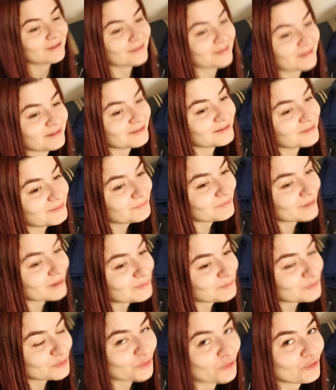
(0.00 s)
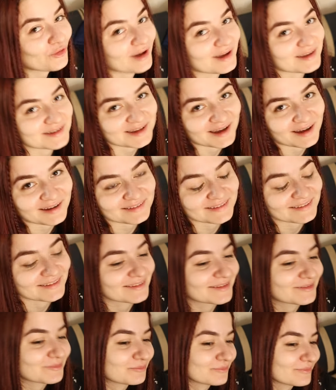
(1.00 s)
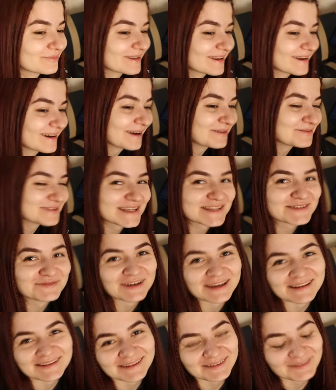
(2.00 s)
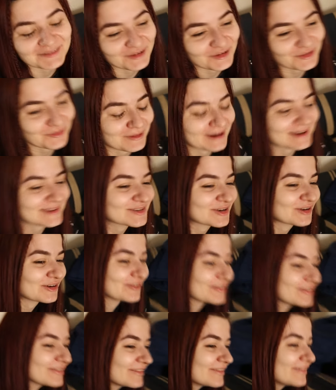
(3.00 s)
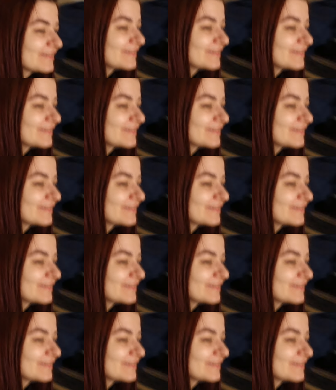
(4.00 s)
Yeah, I'm so excited. I'm just waiting for my turn.